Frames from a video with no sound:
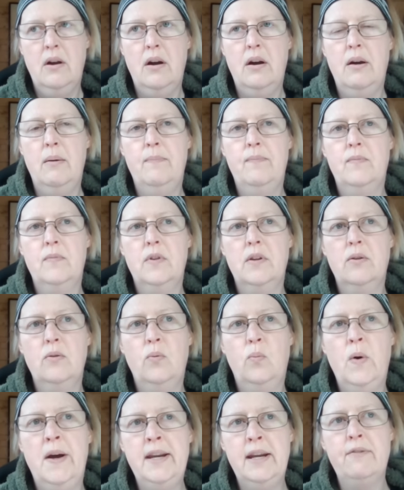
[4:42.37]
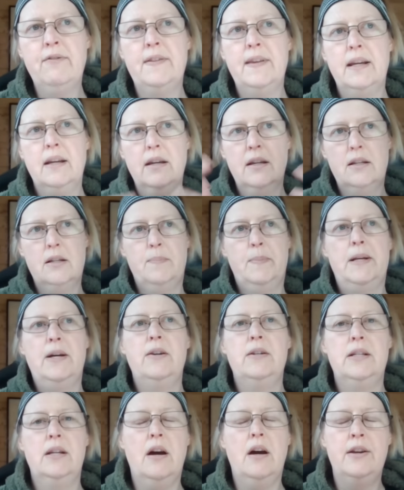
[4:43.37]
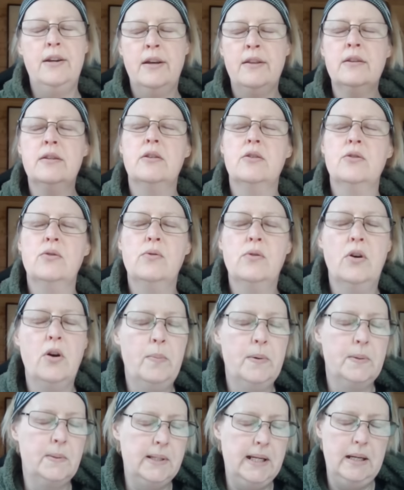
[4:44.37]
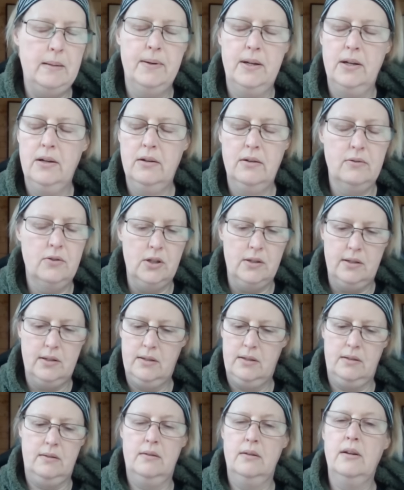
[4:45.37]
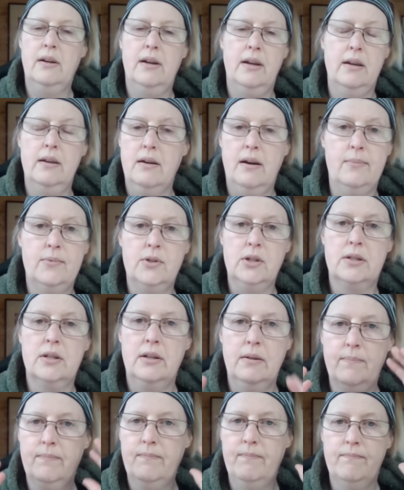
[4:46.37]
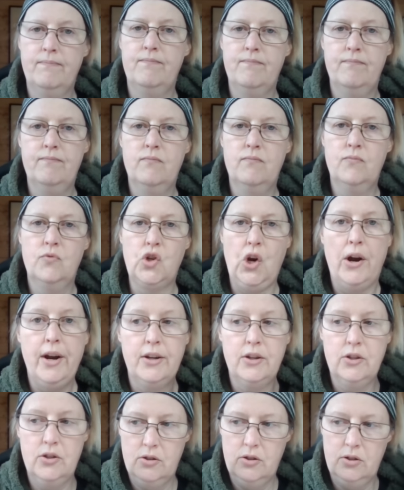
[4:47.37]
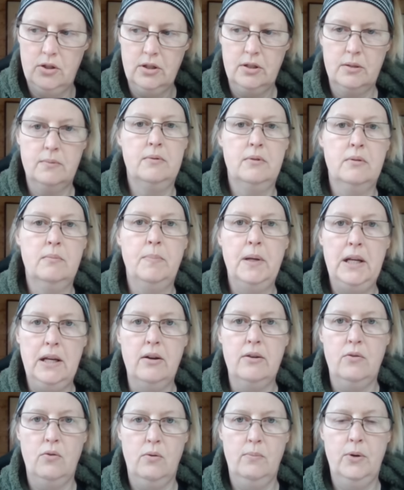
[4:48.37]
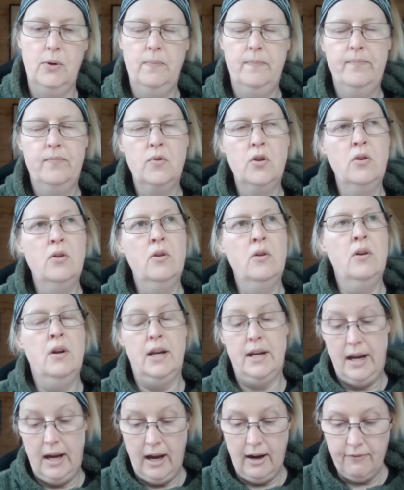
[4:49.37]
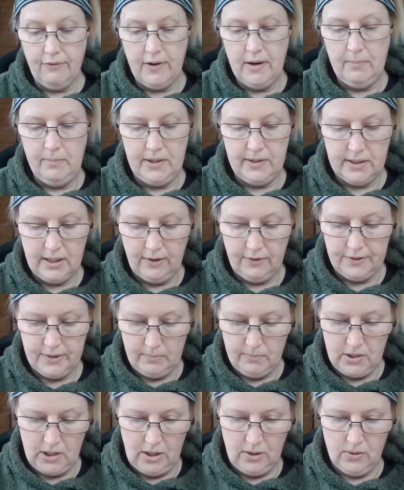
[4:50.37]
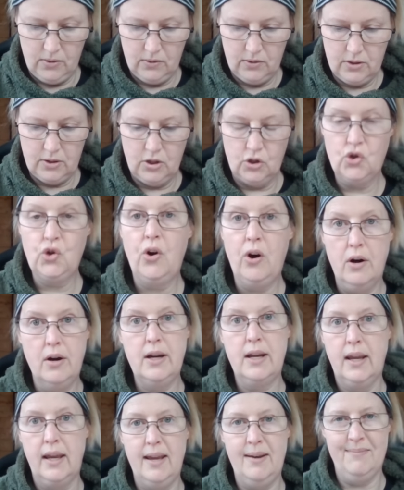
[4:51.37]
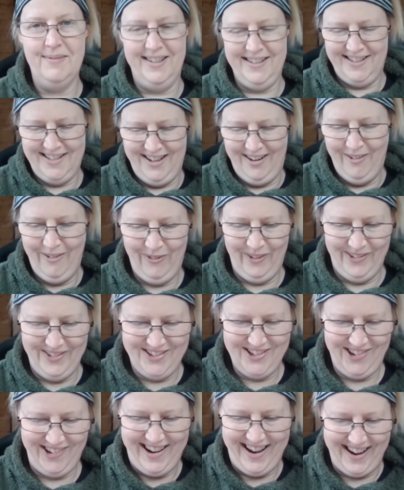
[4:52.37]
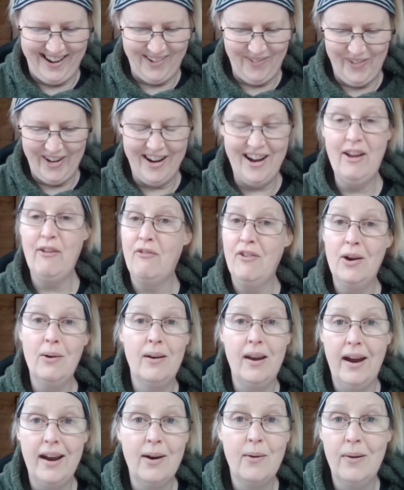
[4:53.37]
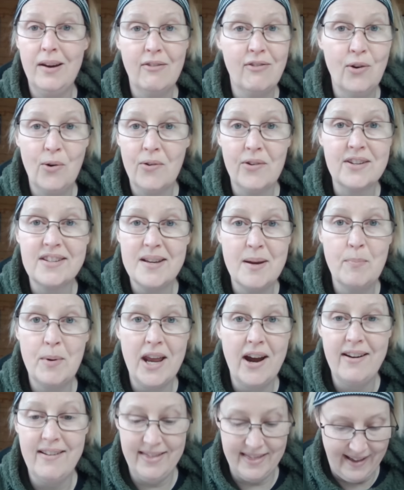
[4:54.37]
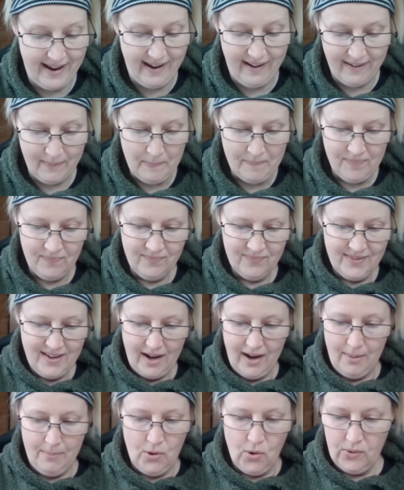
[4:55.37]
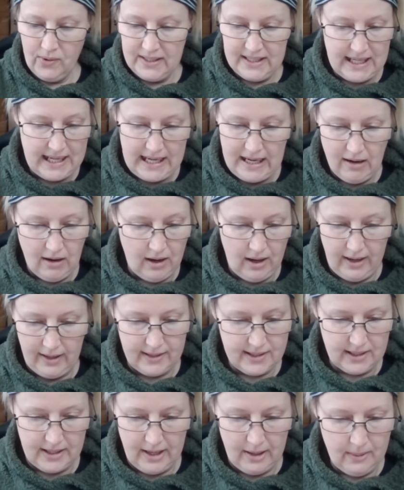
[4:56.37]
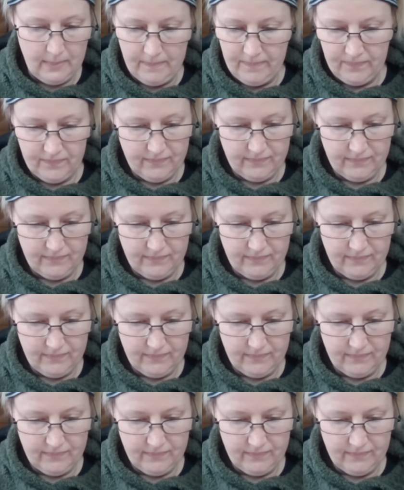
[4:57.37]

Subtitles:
When everything exploded, I know this is all gobbledy, but just like, I'm just gonna try and just be like normal. And I have written myself some notes to try and keep myself on track, but I feel like we've already blown that. I'm already, I don't know,